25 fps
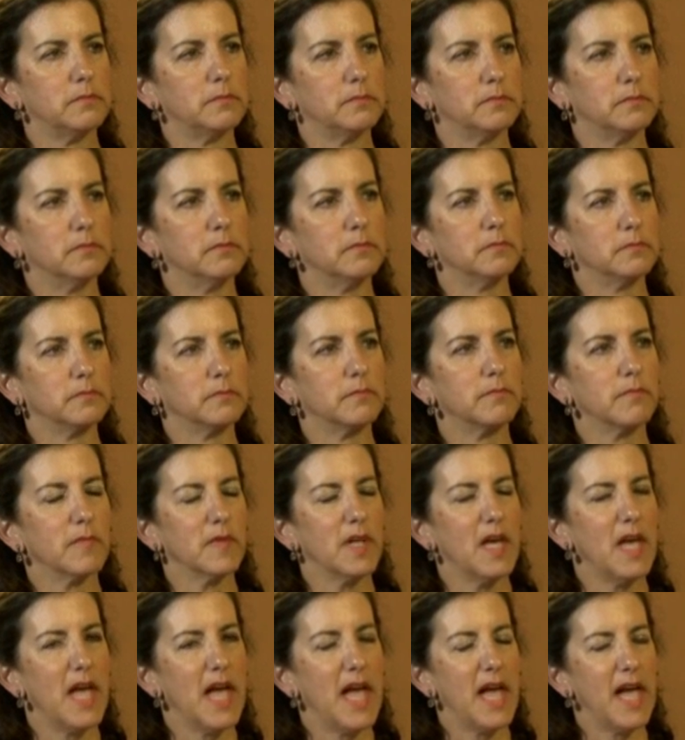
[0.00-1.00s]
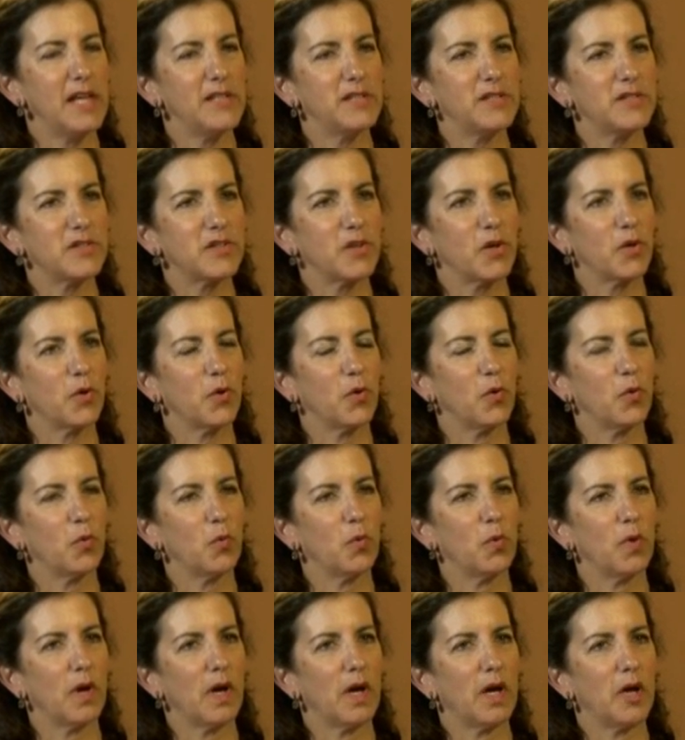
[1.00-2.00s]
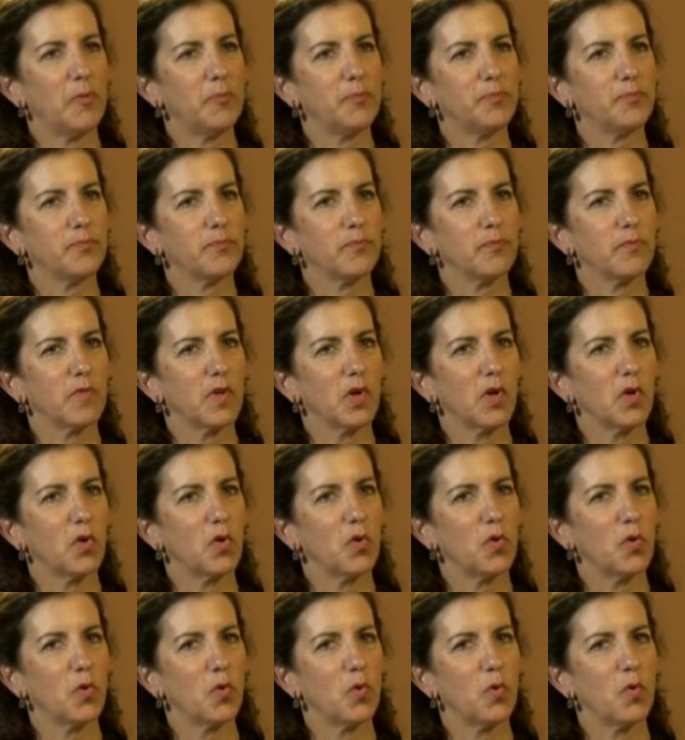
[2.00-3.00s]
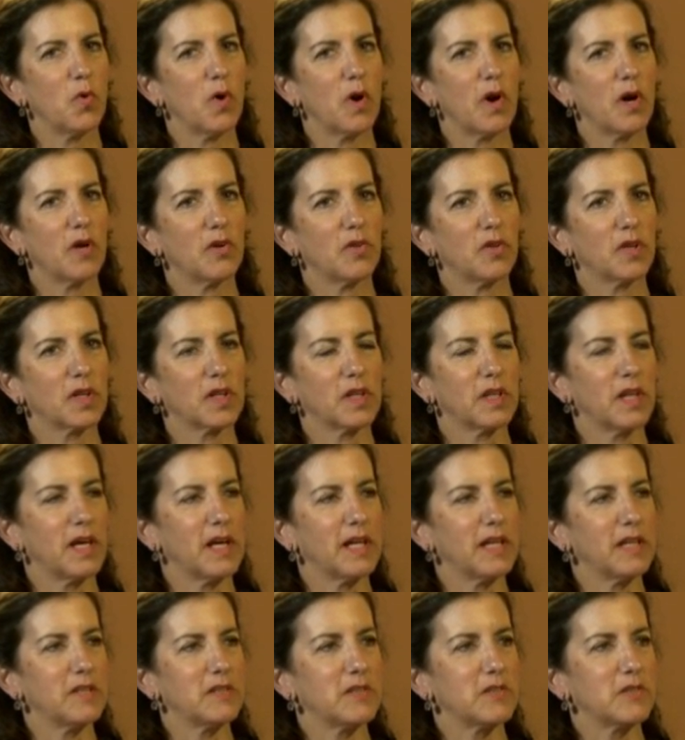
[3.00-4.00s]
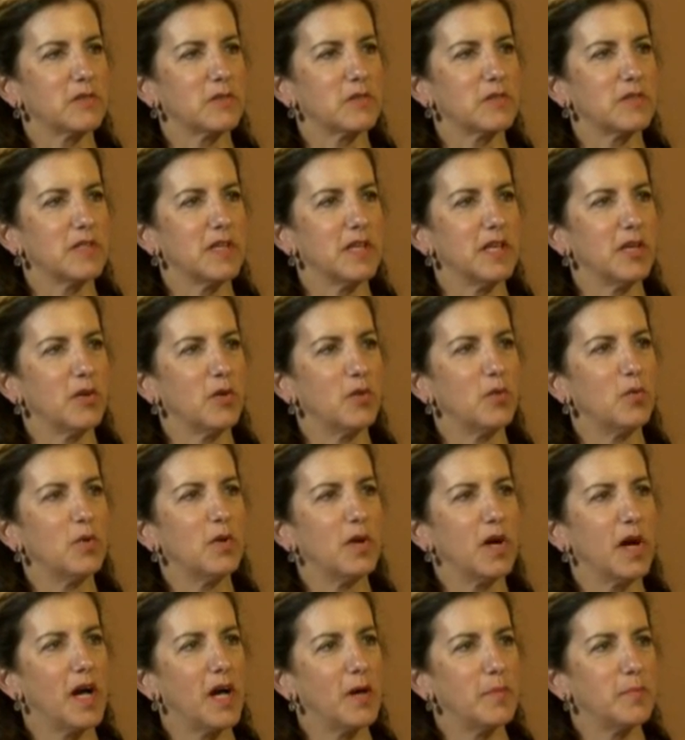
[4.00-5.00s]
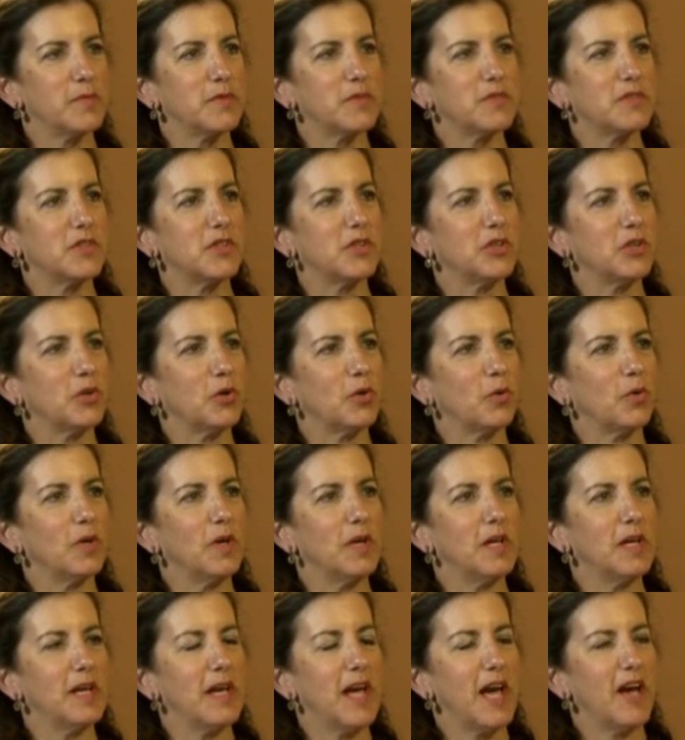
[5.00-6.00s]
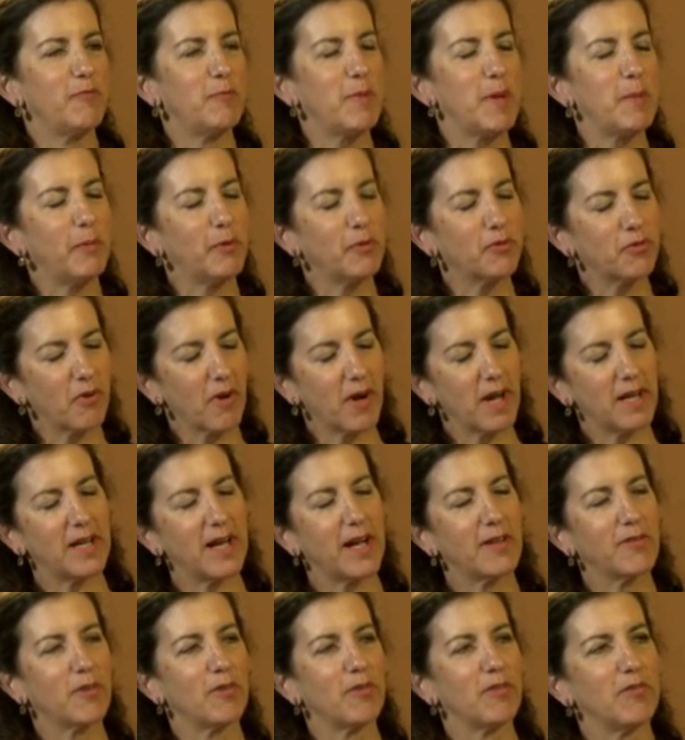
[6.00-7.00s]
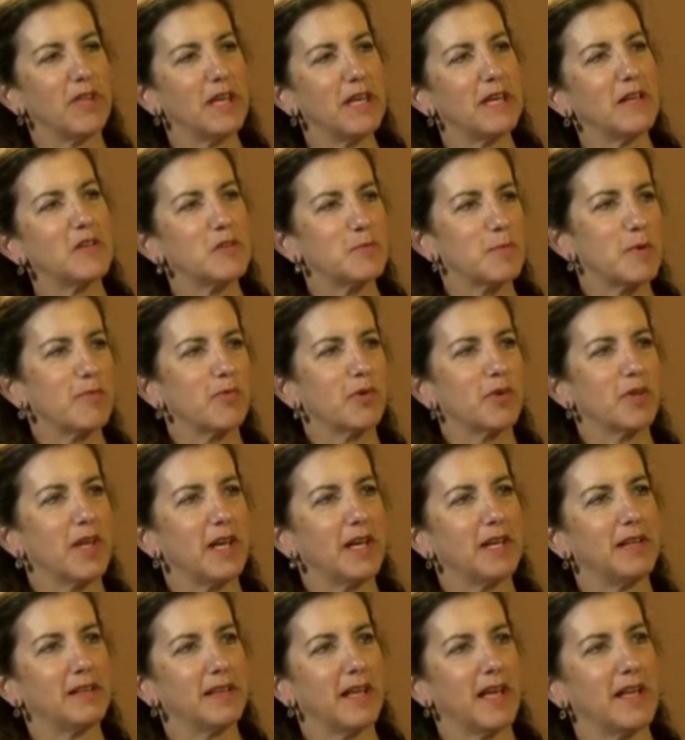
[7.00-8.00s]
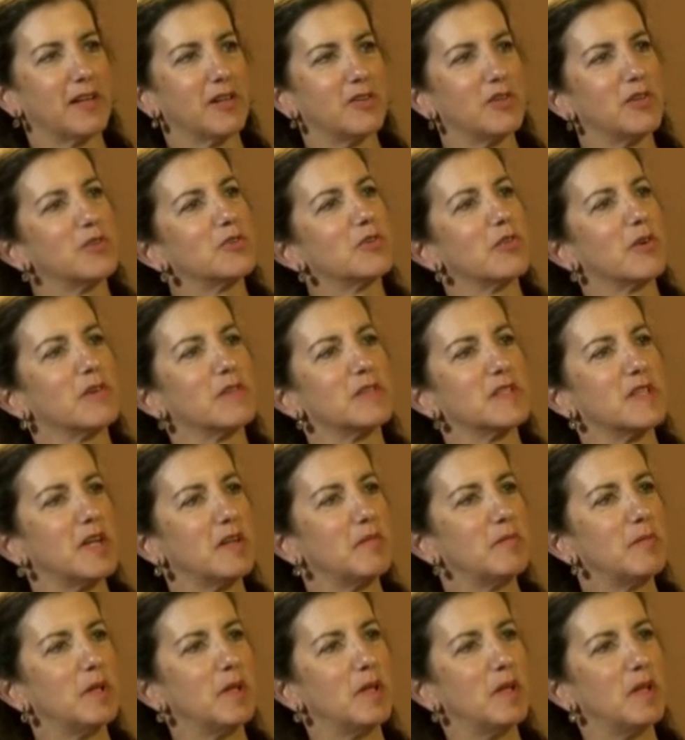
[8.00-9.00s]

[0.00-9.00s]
Mm-hmm. And so who are the clients you're seeing? Who comes to you? Have people tried other things before they land on your doorstep?